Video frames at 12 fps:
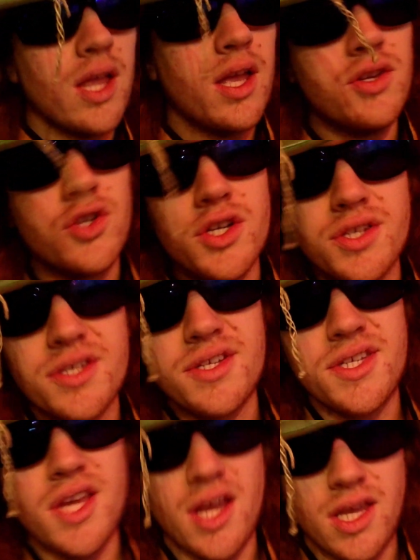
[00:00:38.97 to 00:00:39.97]
in just a
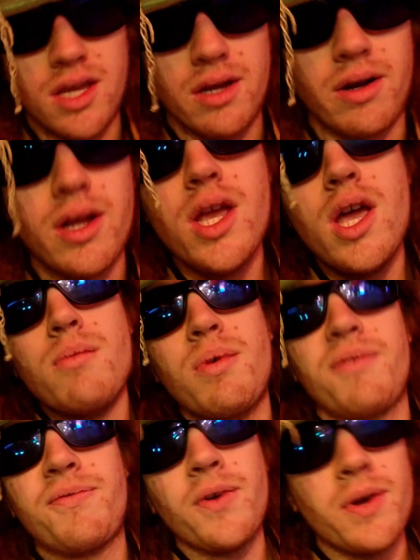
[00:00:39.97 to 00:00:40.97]
sec here.
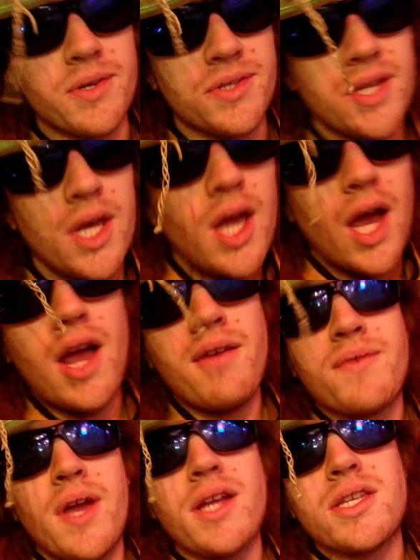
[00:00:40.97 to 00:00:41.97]
But first,
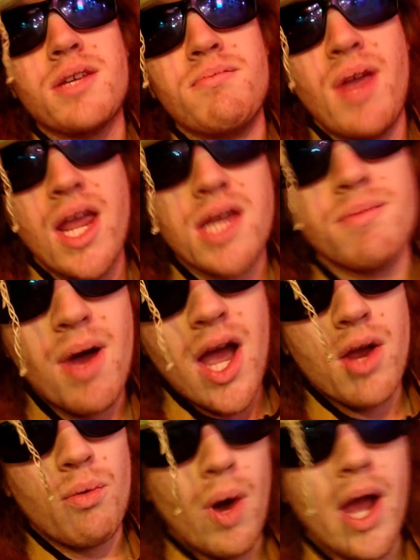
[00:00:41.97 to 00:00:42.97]
I've got to make
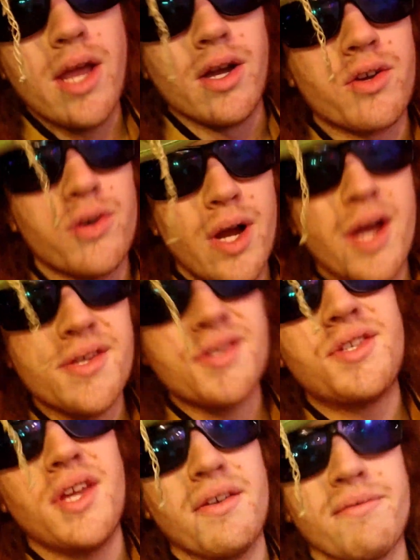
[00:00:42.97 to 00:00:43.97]
my way
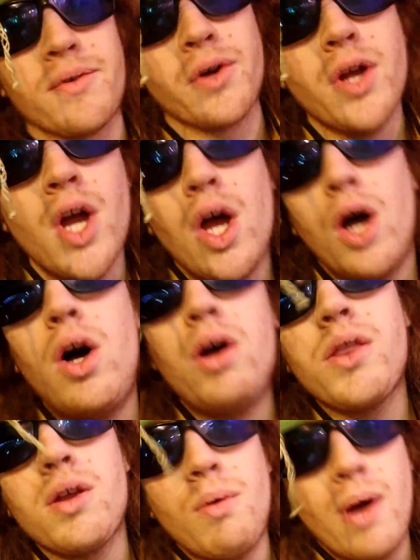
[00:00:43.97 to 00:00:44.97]
across Denver
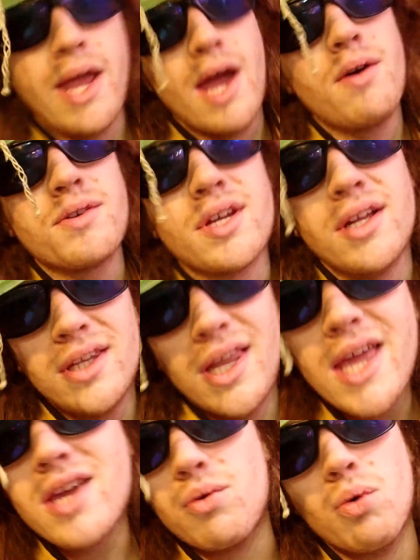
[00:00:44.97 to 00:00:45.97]
all the way out to
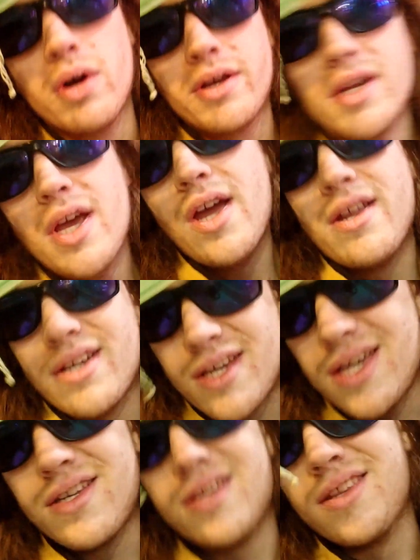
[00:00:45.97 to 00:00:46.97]
Lakewood to
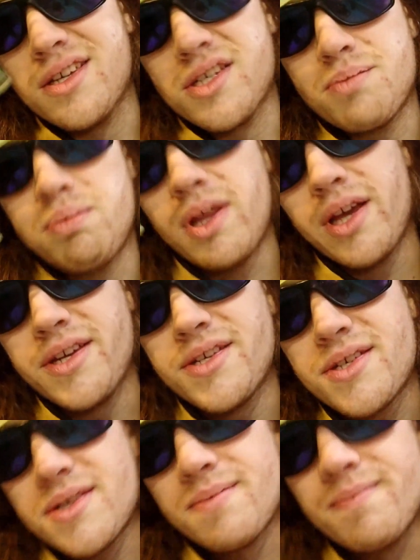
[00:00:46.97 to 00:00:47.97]
get to this place.